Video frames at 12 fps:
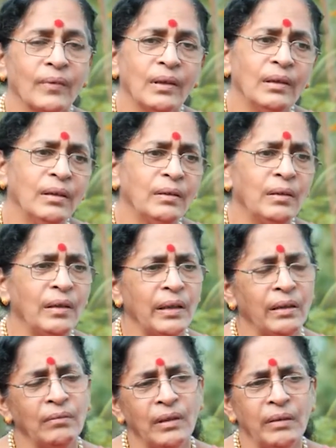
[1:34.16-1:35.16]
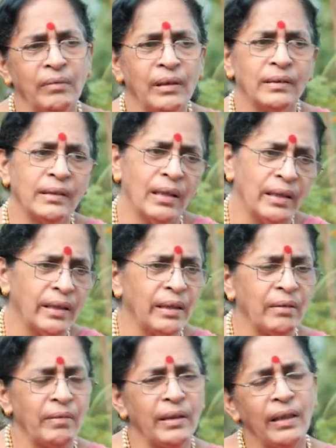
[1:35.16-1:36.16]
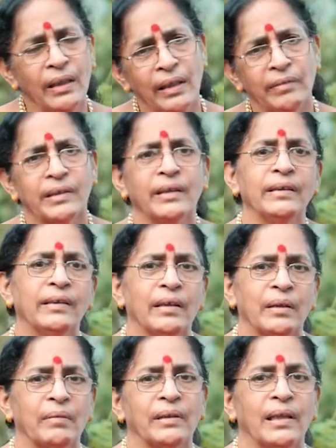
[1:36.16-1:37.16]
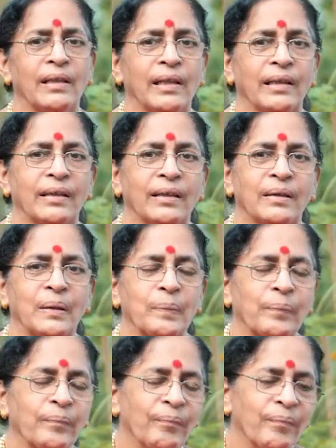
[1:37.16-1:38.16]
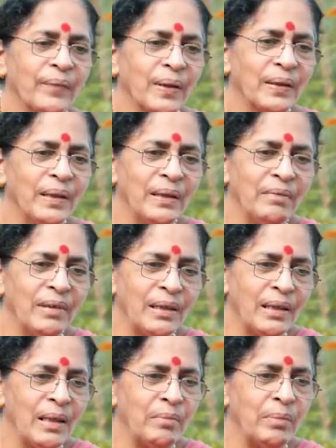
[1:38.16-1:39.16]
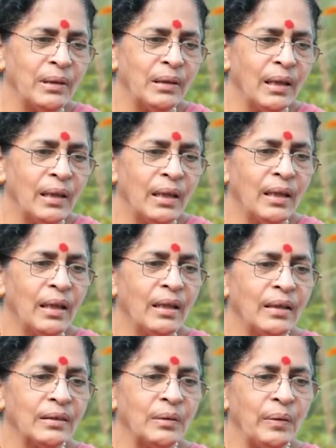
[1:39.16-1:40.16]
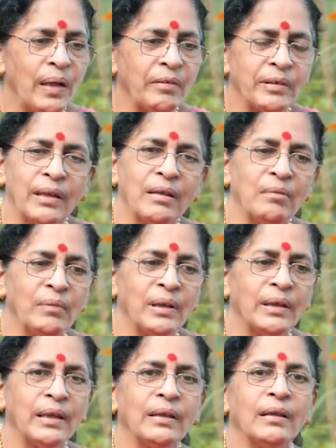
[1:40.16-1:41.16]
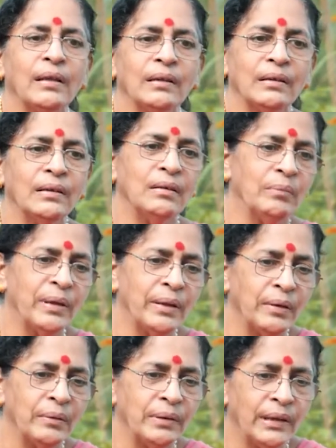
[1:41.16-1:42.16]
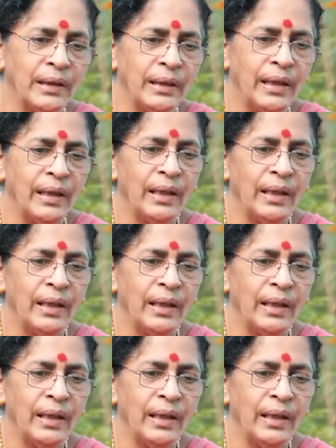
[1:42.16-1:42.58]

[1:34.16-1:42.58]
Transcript: Then I told, I will study Ayurveda and I will teach Ayurveda like that. Then what happened? So after completing this, my UG,